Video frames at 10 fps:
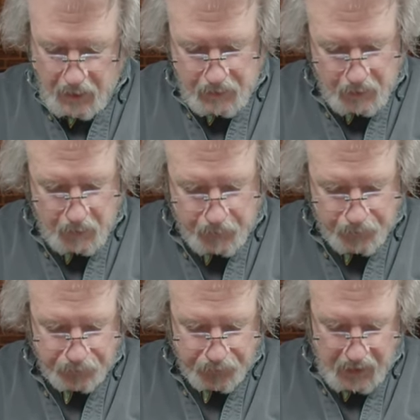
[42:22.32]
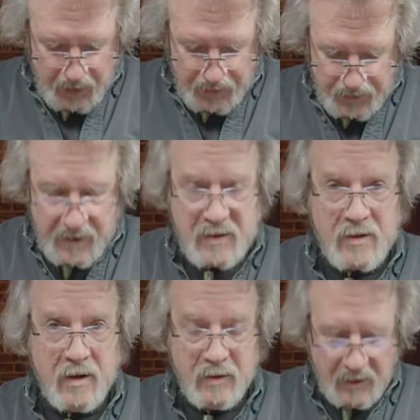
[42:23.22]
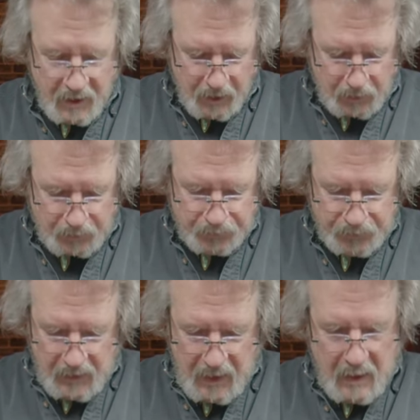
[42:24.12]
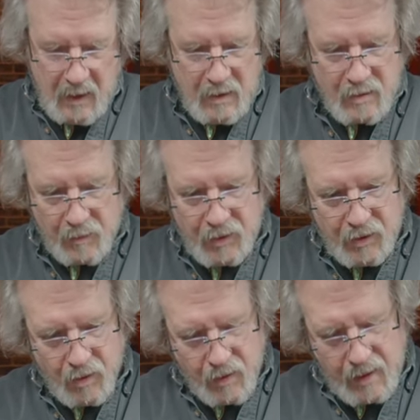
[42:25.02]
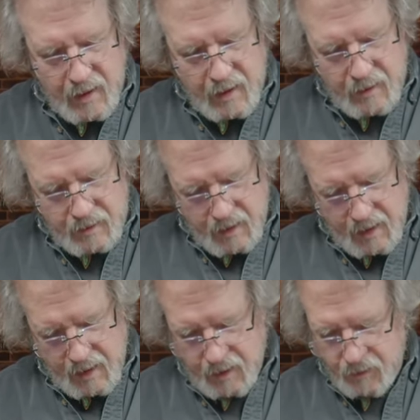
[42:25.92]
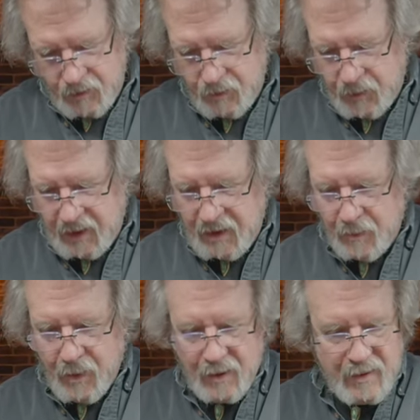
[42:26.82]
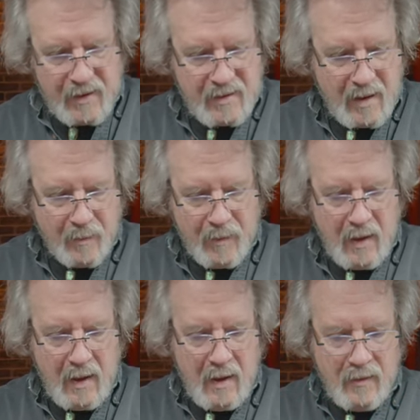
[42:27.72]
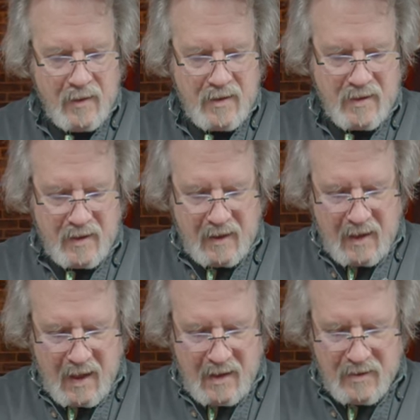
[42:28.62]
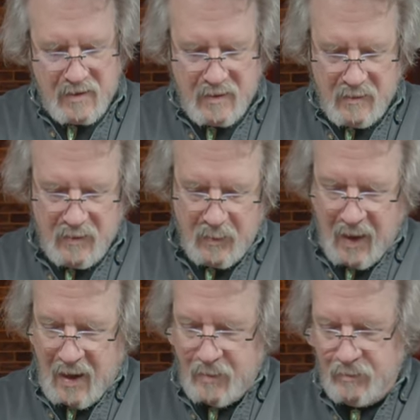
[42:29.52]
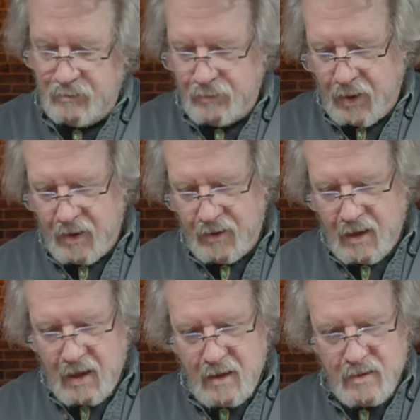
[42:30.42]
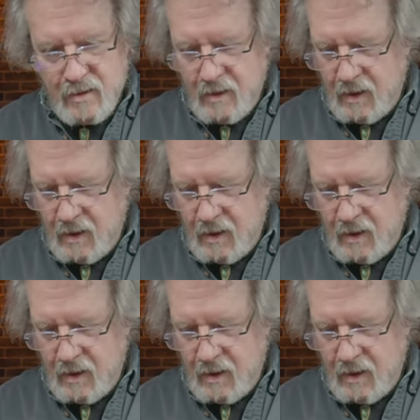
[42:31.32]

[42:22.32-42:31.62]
So this is good to go. So I'm going to go ahead and begin to button this up. This is the case, the bottom part of the case,